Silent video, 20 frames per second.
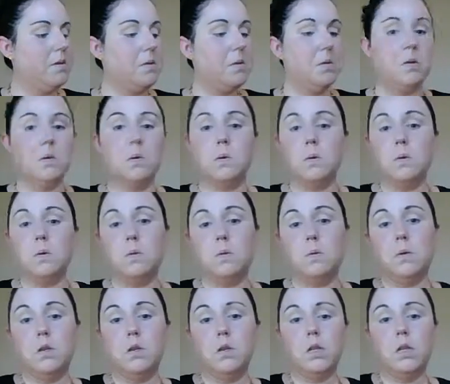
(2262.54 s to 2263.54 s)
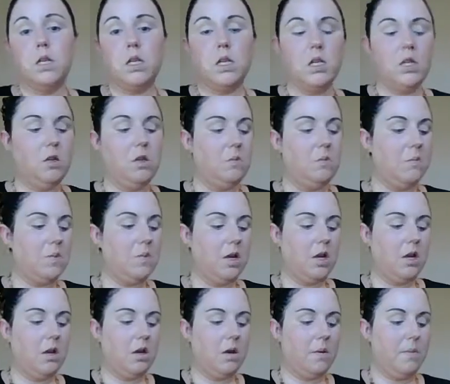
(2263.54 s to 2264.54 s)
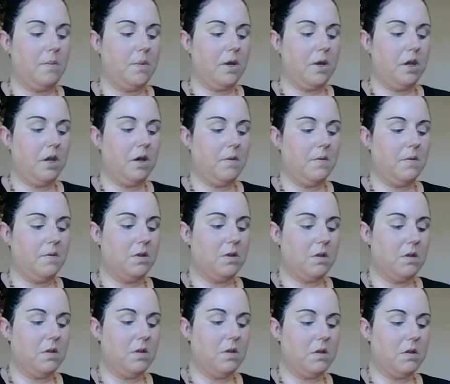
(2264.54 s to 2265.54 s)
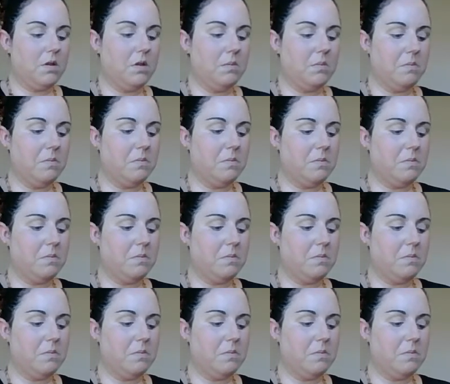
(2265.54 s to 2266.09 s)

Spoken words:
So I might have to